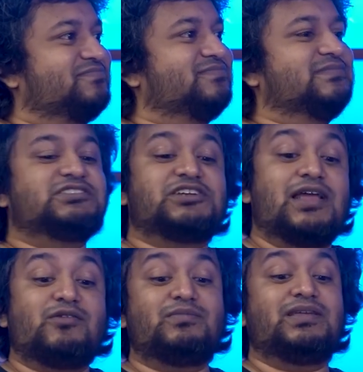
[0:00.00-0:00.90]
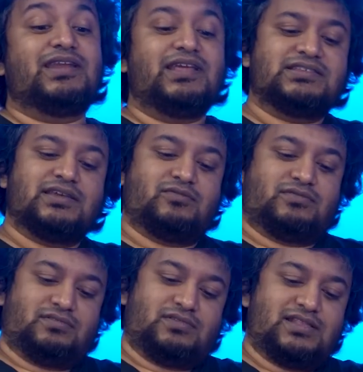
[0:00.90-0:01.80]
The child will be reading saying,
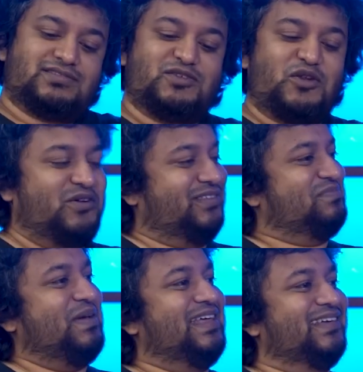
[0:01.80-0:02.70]
that's the wrong spelling.